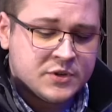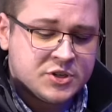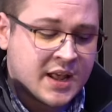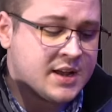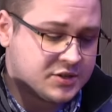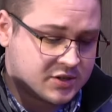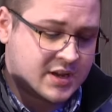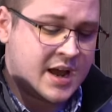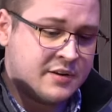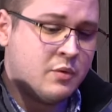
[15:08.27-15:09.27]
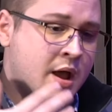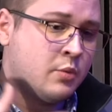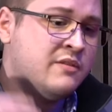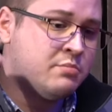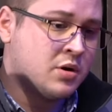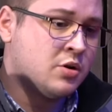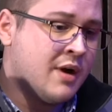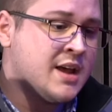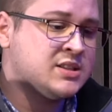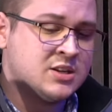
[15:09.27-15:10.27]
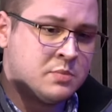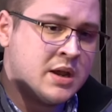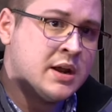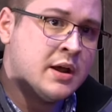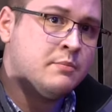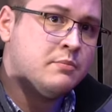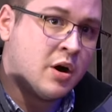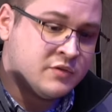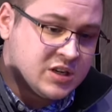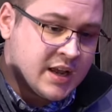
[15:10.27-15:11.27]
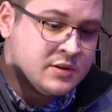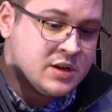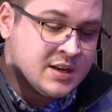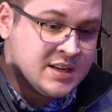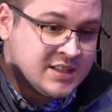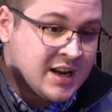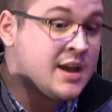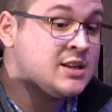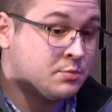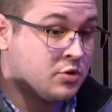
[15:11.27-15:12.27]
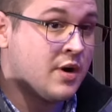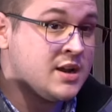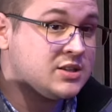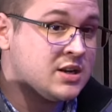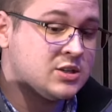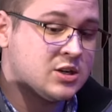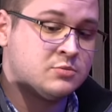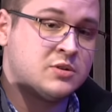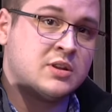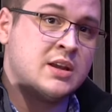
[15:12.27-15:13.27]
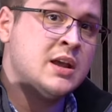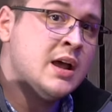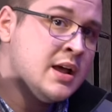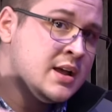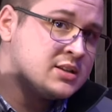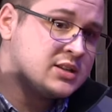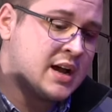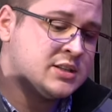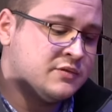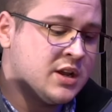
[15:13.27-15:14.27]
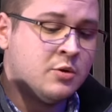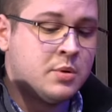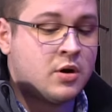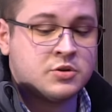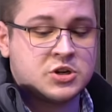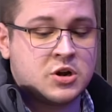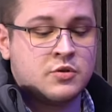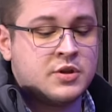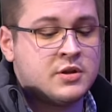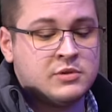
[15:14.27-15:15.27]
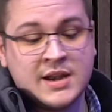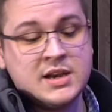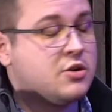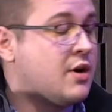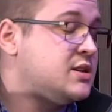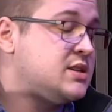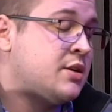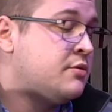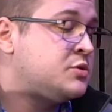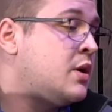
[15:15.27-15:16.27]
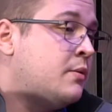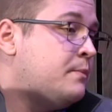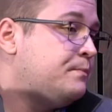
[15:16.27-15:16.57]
So that's kind of where we've progressed. It's been obviously a desire to progress in terms of the size of deal, but also the lending criteria as well.